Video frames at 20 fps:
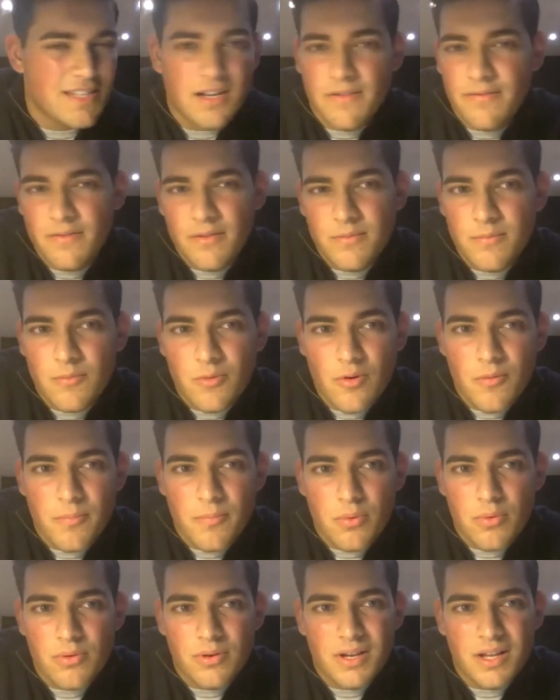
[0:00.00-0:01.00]
and more
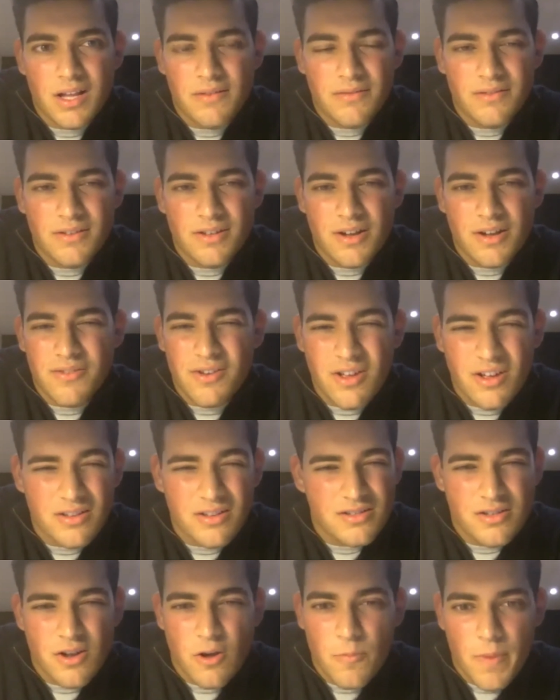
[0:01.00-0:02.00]
importantly, I've learned
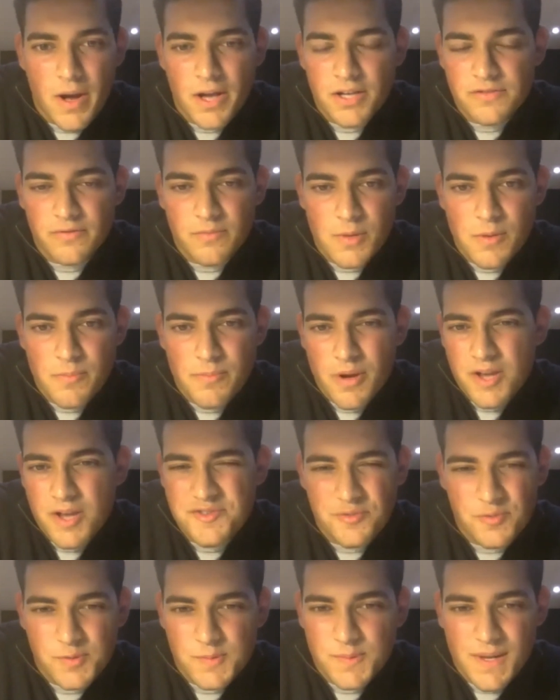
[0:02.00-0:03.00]
so much from a
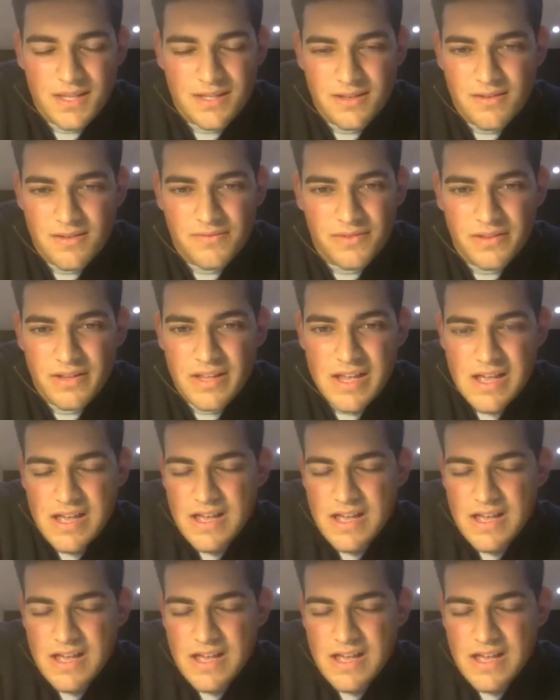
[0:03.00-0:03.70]
personal perspective, and